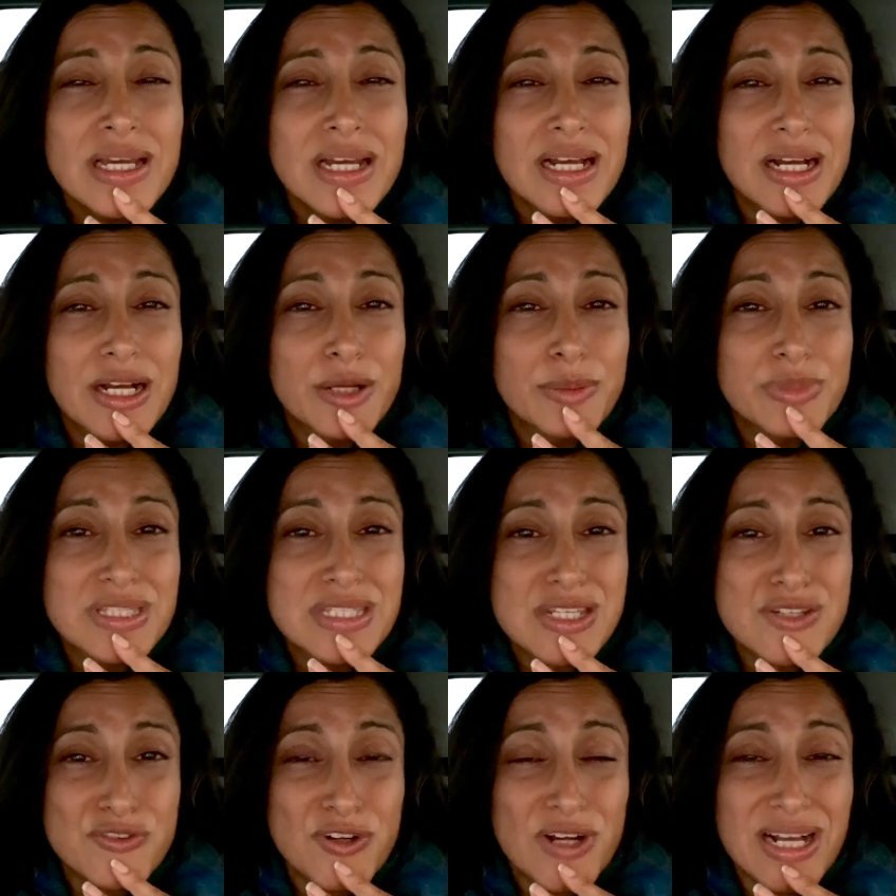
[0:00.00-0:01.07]
This is
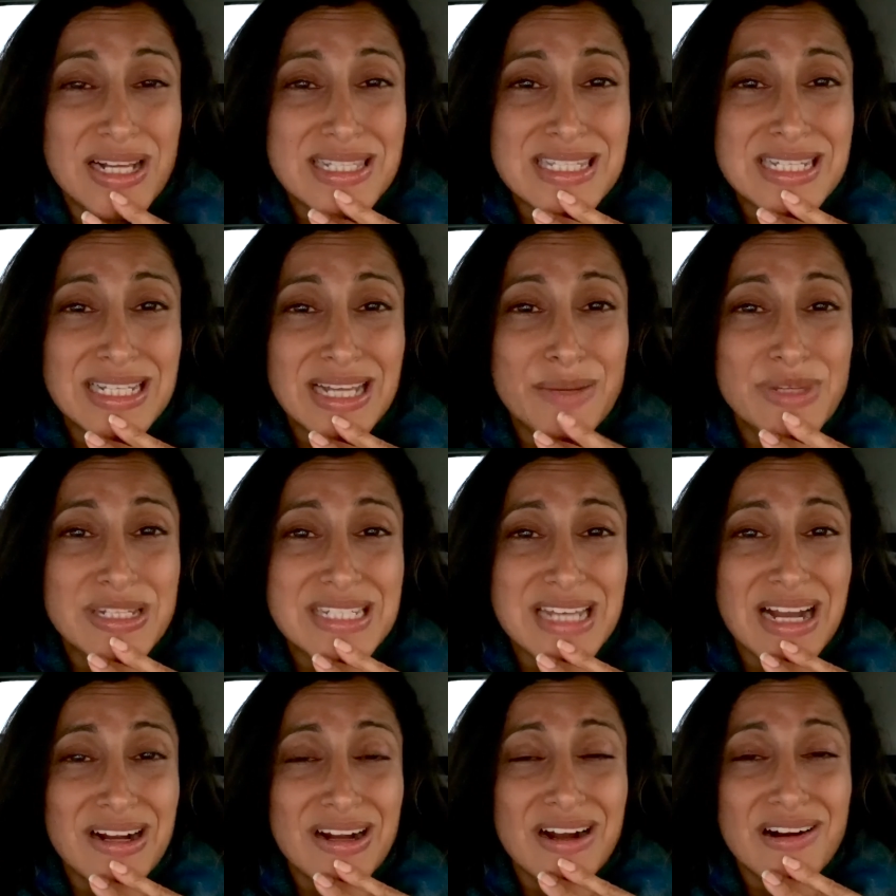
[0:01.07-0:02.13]
for us to come into
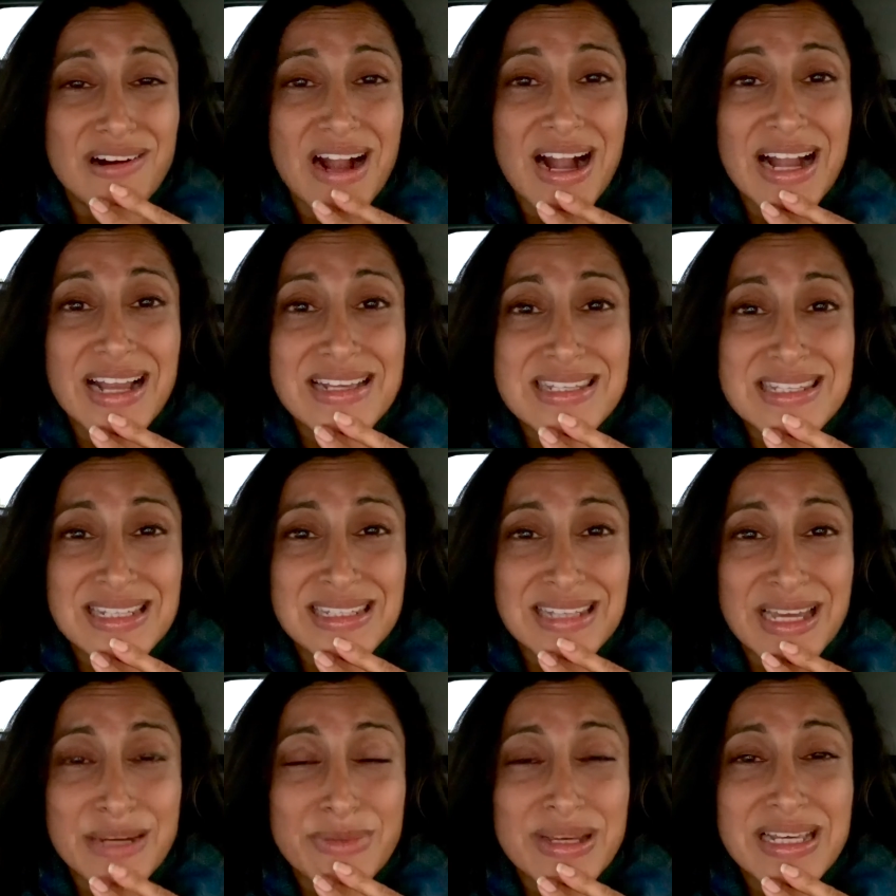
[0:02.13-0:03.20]
our highest
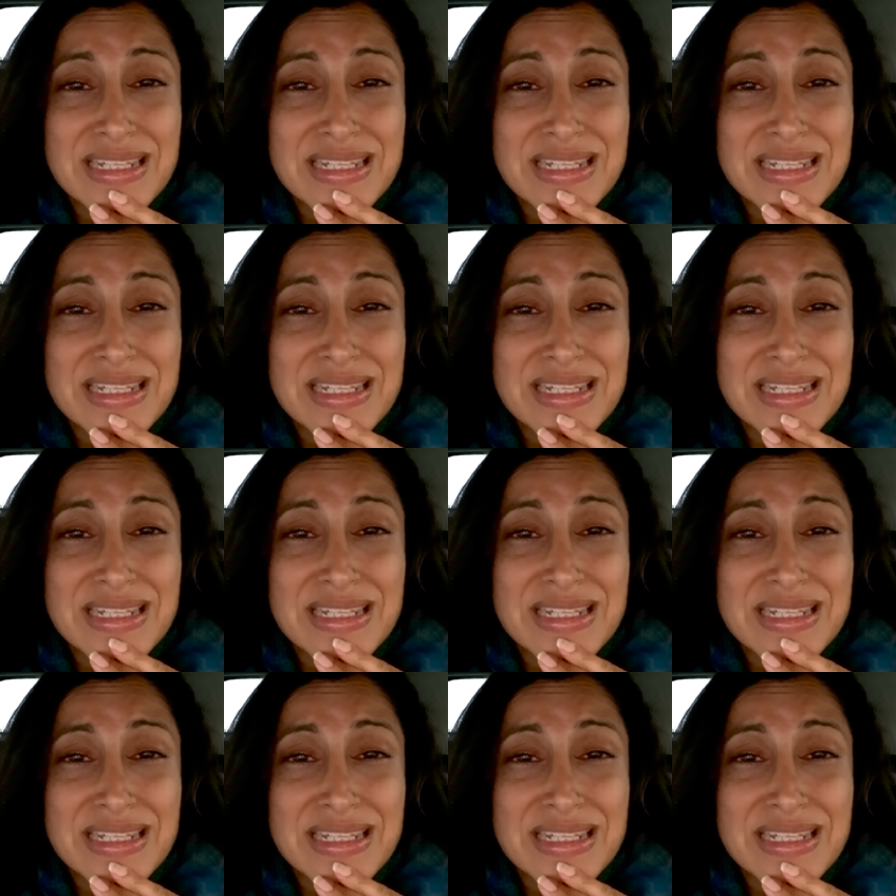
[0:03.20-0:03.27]
alignment.